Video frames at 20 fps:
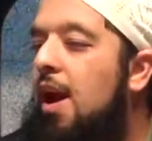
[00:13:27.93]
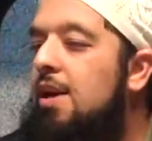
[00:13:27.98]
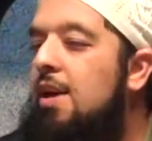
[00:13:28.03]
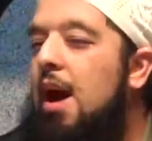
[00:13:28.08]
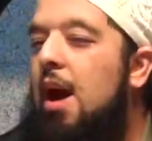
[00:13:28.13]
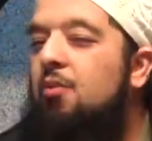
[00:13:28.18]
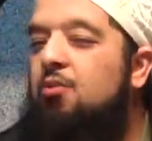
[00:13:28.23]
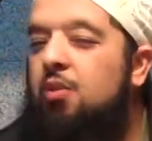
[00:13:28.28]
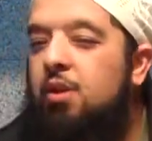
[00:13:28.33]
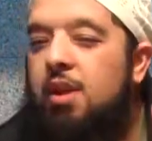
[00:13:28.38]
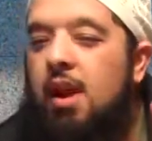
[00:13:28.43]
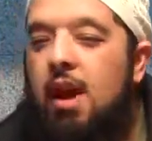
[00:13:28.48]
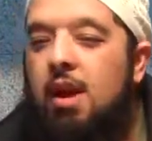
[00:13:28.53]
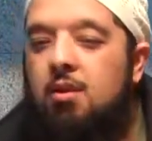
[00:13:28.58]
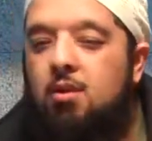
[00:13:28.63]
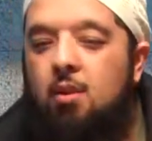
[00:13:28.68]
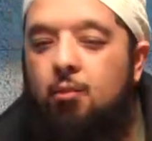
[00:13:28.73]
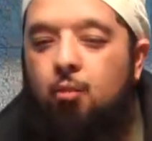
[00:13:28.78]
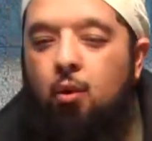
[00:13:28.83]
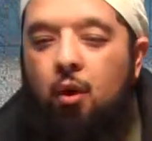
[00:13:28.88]
And after
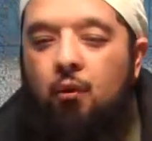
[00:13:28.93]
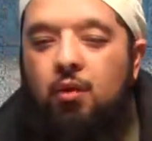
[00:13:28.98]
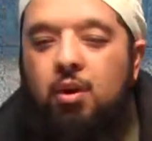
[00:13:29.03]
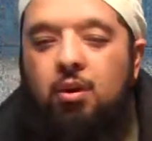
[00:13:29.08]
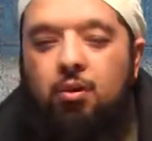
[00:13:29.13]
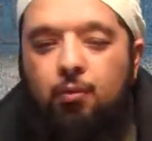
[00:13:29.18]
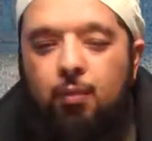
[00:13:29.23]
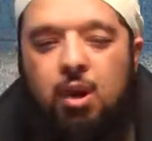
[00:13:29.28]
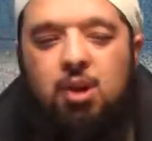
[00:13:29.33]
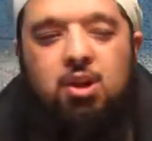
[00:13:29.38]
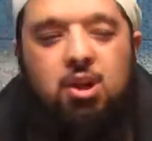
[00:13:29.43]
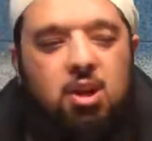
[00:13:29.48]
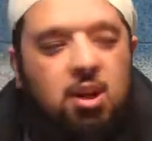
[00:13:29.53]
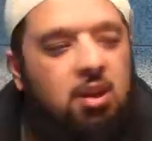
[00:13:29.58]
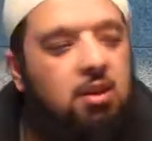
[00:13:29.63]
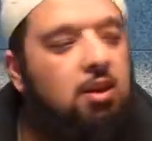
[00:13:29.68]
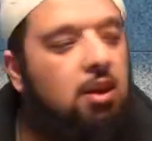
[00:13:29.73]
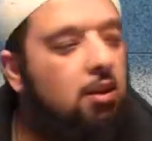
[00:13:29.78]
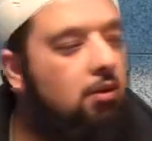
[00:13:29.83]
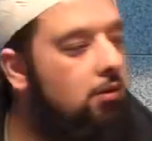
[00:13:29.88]
that, the Prophet is
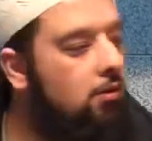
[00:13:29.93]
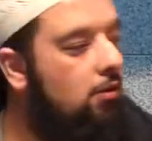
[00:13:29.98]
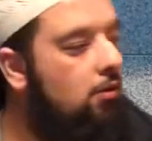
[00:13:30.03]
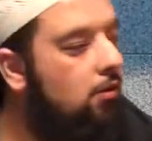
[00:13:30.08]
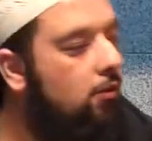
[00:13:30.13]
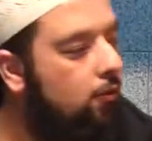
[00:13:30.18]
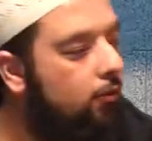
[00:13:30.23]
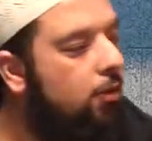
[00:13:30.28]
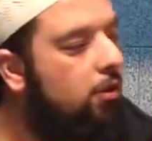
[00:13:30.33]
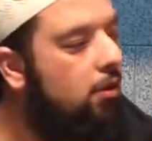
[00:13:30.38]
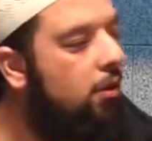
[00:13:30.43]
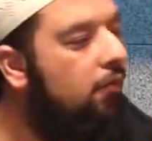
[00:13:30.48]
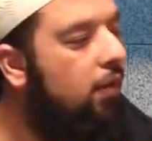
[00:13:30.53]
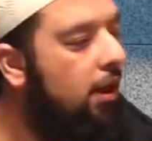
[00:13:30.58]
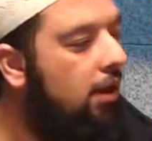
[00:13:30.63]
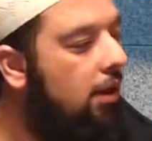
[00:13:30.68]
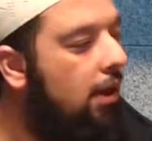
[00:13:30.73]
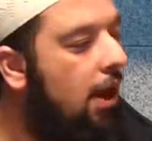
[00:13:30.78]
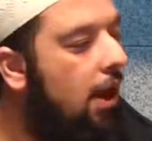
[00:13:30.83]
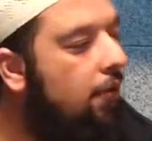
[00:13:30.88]
mentioning this,
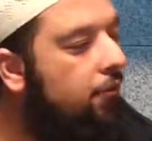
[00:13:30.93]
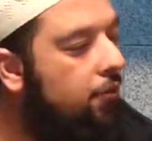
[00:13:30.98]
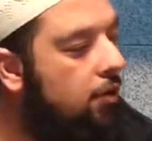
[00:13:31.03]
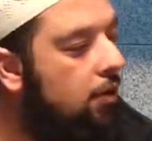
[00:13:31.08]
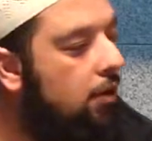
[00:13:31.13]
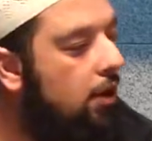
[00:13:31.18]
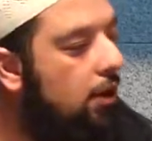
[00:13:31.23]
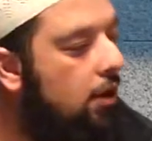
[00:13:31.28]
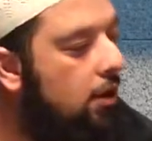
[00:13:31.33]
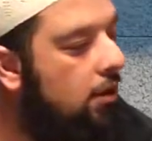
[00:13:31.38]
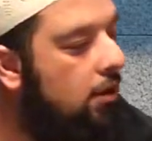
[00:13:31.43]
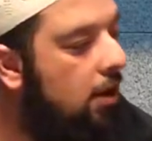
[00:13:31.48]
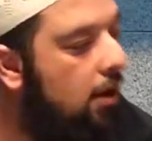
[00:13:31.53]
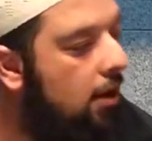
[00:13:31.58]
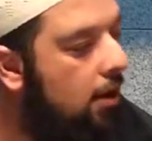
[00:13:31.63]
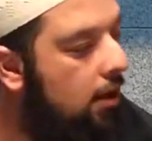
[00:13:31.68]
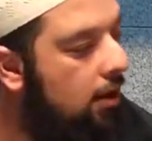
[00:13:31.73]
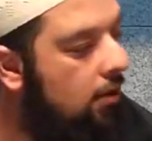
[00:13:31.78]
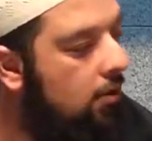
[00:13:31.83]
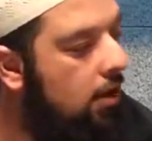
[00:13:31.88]
specifically after the,
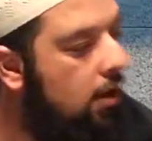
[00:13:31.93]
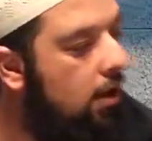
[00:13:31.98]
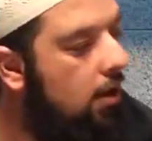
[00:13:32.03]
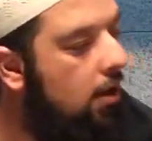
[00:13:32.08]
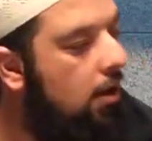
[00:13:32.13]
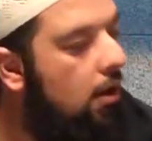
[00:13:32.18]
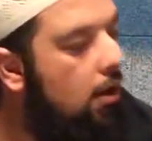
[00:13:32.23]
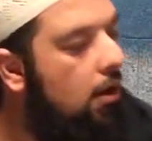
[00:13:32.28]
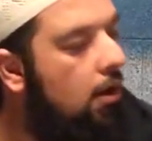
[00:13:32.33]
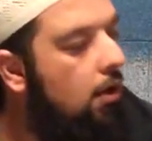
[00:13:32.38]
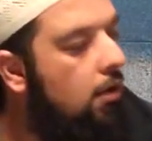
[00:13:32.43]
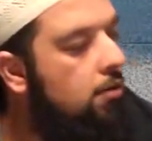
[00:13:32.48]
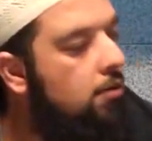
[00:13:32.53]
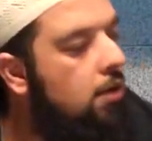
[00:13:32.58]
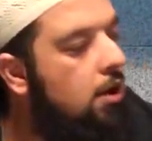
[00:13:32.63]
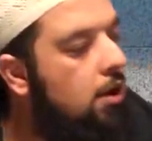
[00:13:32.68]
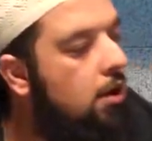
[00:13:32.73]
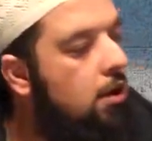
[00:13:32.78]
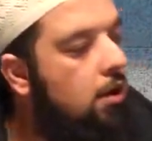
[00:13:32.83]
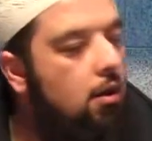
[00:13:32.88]
the, the,
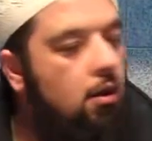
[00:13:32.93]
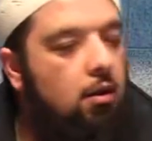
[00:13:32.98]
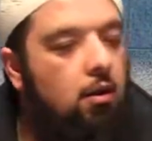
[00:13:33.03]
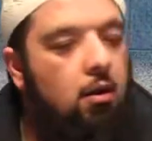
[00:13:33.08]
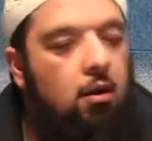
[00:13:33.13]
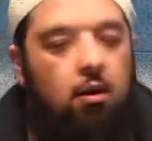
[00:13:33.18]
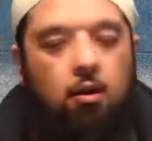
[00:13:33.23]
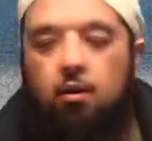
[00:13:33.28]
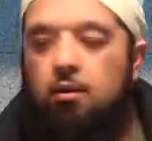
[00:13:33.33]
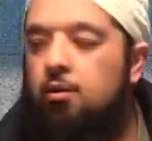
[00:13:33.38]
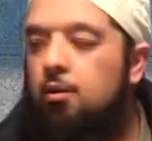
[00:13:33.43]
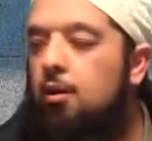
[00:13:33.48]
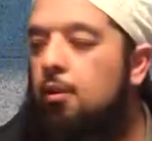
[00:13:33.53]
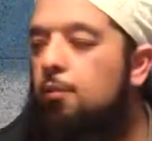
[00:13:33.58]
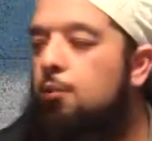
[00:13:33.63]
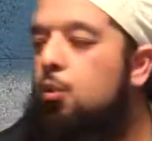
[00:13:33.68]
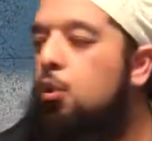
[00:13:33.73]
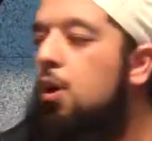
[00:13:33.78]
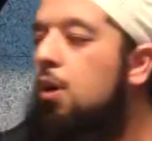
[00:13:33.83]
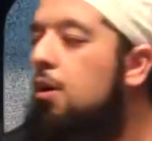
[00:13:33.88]
the, uh, the
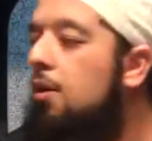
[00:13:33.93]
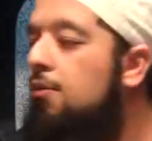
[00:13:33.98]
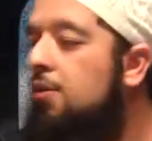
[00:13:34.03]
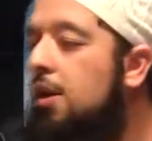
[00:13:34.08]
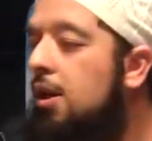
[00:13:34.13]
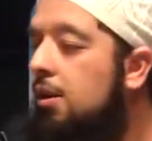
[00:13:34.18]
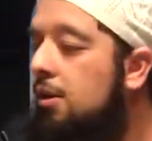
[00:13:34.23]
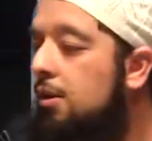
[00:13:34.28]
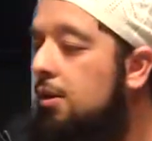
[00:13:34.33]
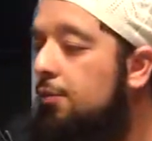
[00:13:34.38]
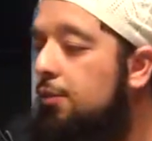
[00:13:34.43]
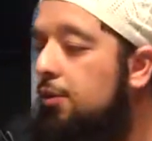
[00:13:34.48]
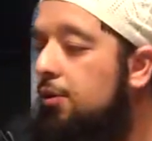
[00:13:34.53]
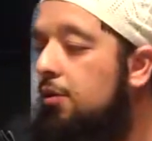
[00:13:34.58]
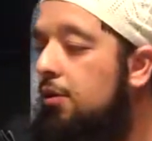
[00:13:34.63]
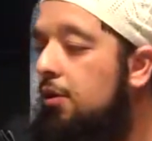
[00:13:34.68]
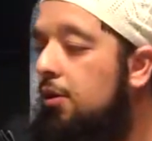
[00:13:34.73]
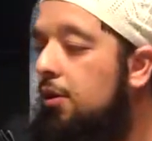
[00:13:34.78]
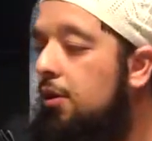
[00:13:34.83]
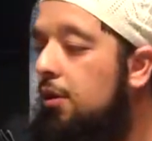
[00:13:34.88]
prayer of
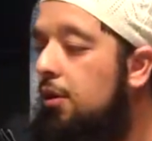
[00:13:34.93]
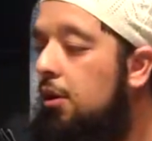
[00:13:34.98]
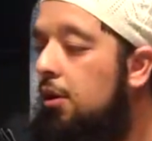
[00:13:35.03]
eclipse.